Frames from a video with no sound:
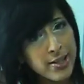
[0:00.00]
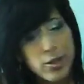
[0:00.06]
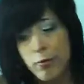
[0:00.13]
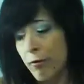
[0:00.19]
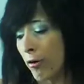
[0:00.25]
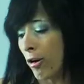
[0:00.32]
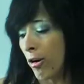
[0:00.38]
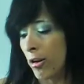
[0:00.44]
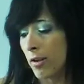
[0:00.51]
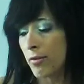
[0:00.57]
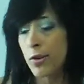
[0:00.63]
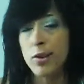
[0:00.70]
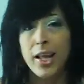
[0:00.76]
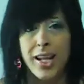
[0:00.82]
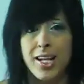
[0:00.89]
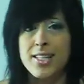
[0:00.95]
So for all of
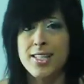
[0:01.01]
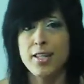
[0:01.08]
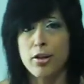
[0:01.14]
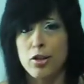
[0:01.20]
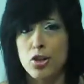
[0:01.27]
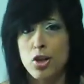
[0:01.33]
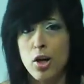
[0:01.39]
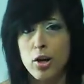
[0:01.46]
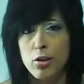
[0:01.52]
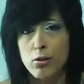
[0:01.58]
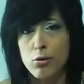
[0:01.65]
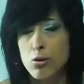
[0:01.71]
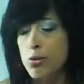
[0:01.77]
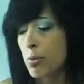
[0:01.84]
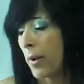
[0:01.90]
you ladies that are trying to lose